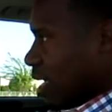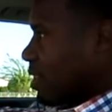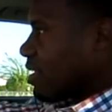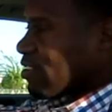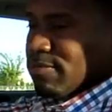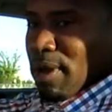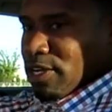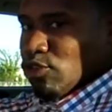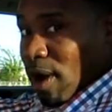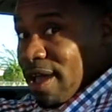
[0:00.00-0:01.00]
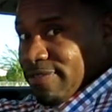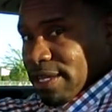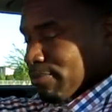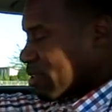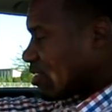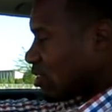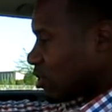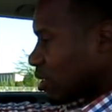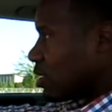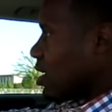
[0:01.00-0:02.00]
and this is my driving
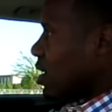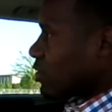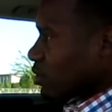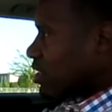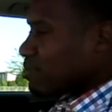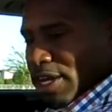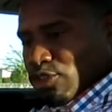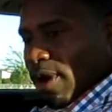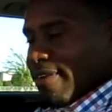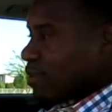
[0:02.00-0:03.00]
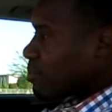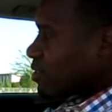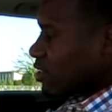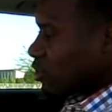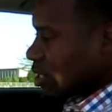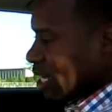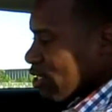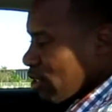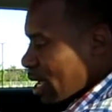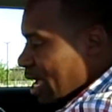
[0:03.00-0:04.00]
position. So this is my driving position.
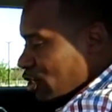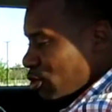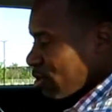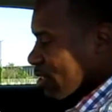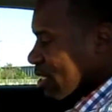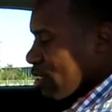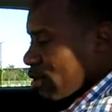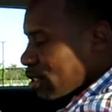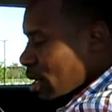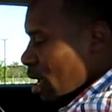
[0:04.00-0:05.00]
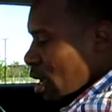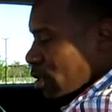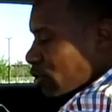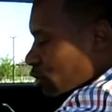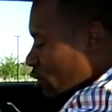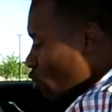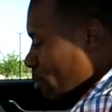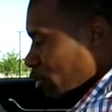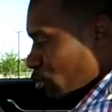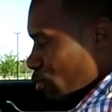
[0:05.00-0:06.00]
And as you can see, there's so
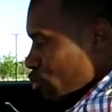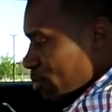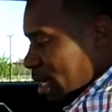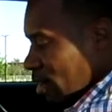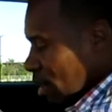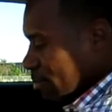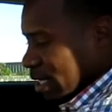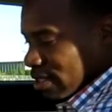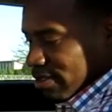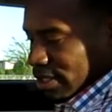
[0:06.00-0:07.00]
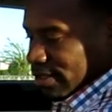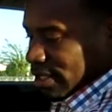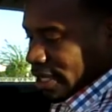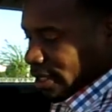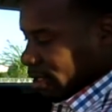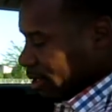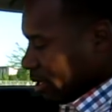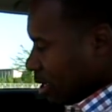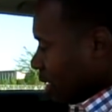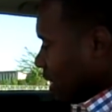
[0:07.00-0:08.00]
much room here. I mean, it's, it's like a
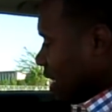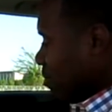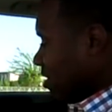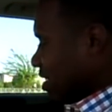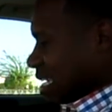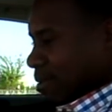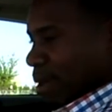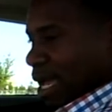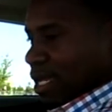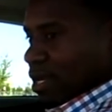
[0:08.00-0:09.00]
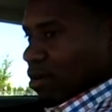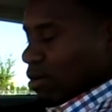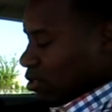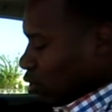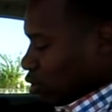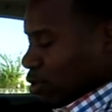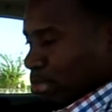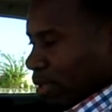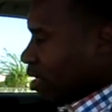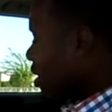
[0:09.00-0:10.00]
limousine back here. So there's
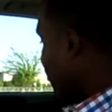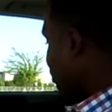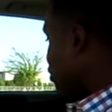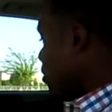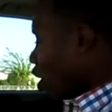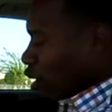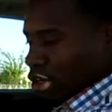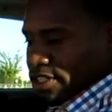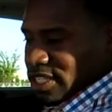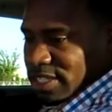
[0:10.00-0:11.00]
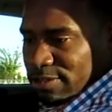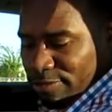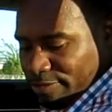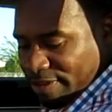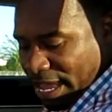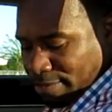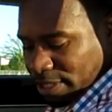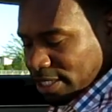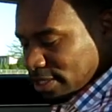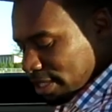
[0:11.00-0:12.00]
plenty of room, car seats for
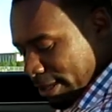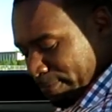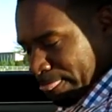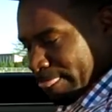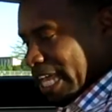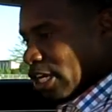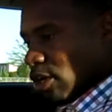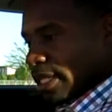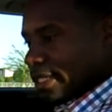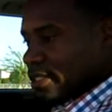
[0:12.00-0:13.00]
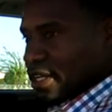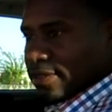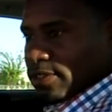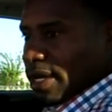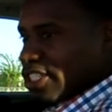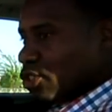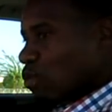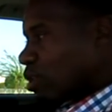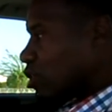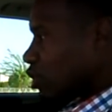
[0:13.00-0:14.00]
families and all that stuff. So I just
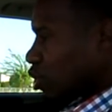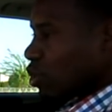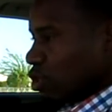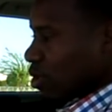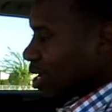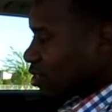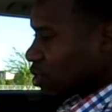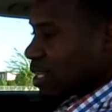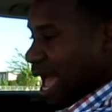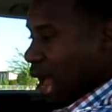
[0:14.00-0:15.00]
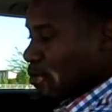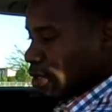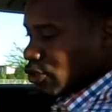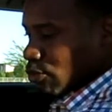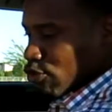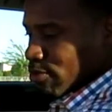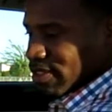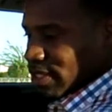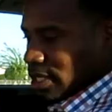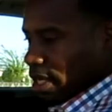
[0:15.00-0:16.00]
wanted to show you guys just how much room is
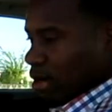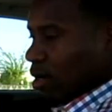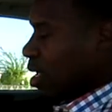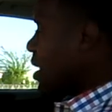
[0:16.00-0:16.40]
in here.